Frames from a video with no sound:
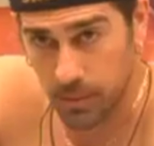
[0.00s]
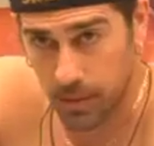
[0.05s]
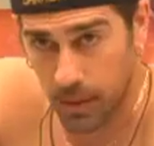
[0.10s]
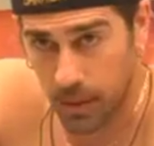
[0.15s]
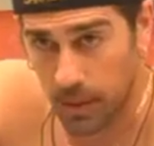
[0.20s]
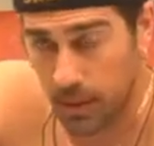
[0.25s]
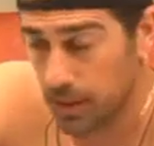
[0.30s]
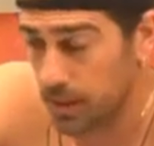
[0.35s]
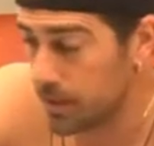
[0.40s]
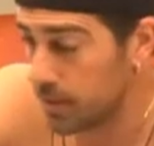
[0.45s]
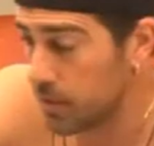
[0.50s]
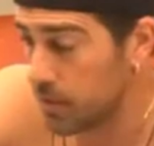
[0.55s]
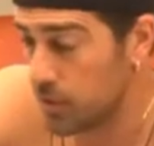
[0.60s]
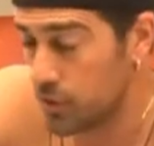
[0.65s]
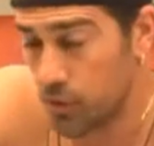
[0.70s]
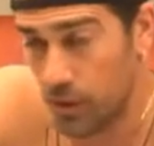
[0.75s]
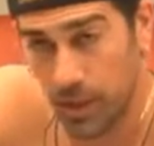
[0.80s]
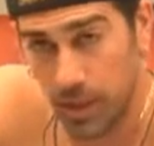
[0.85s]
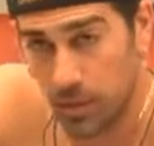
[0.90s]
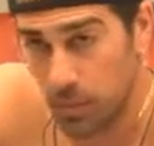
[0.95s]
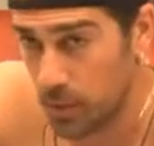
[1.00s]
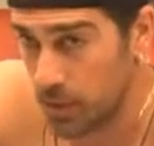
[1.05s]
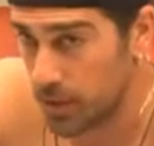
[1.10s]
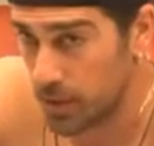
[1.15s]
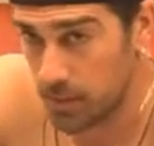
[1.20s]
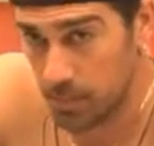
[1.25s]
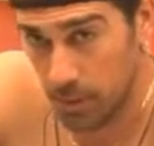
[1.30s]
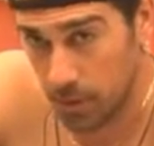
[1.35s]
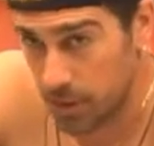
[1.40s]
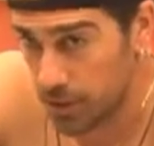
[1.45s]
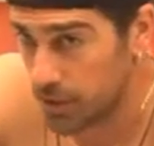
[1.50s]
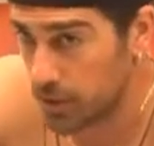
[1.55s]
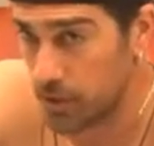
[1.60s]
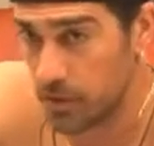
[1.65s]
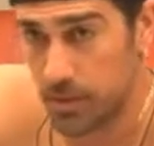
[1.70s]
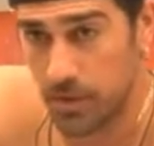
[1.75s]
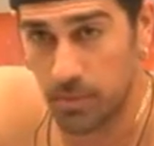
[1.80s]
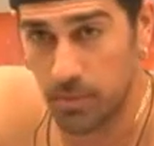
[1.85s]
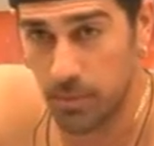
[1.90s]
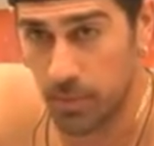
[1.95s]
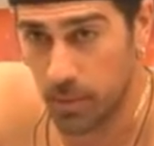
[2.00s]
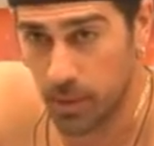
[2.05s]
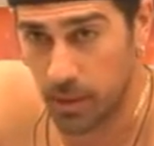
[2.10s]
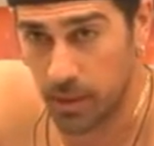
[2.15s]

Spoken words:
Okay. Dre and William are each other's number one.